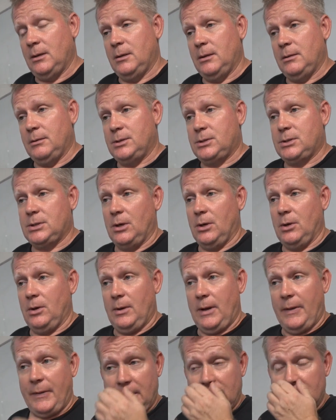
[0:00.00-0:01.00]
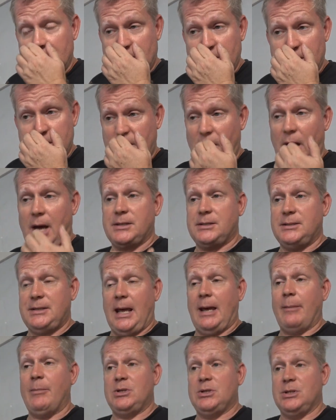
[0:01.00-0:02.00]
So, and then she's caused
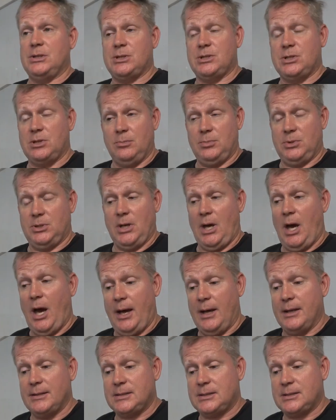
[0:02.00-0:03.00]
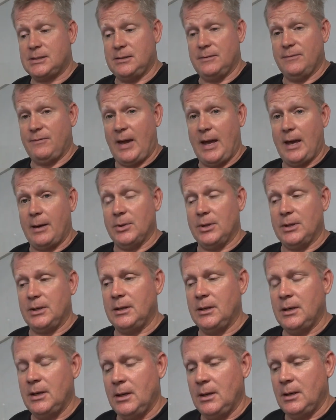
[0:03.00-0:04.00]
damages to us, the
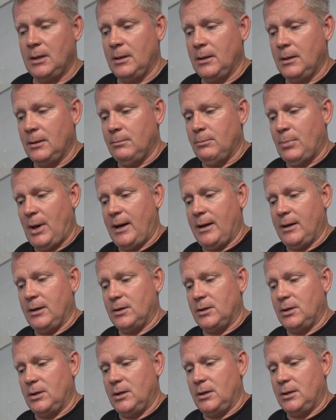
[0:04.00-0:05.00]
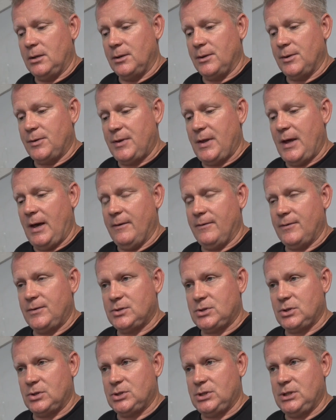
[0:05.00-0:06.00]
family, by her theft.
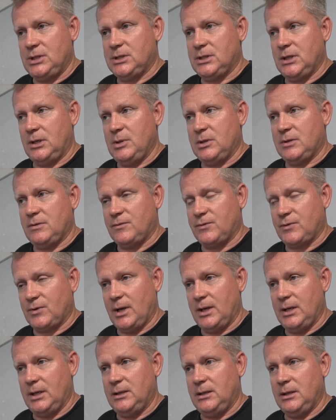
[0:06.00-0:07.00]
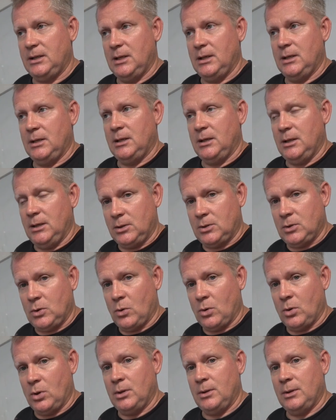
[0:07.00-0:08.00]
So she's going to be confronted in
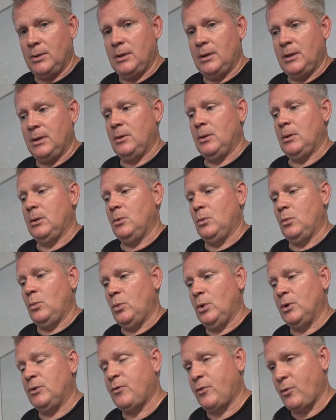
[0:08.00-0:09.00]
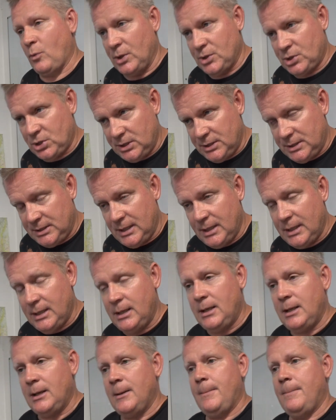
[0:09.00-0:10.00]
court for what she
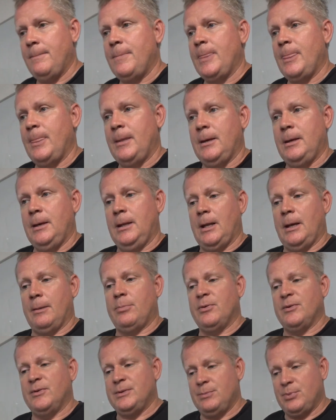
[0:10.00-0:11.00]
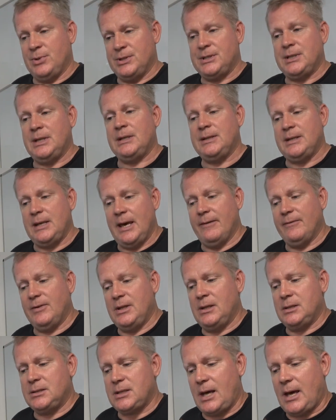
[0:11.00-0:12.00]
did, and I'm presenting the
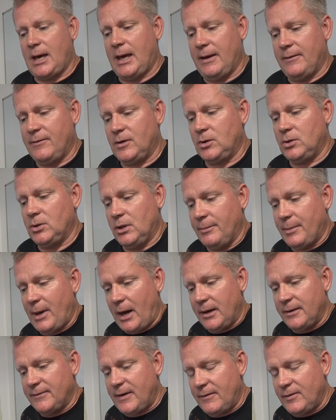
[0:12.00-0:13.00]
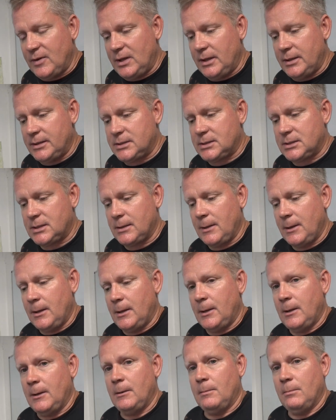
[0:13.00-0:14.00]
evidence. I have a good amount of evidence,
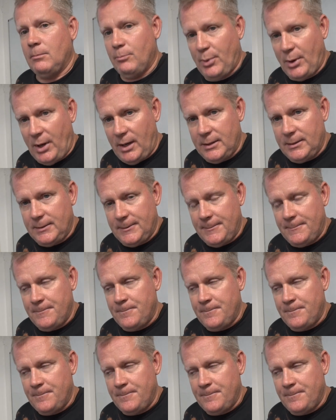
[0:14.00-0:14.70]
but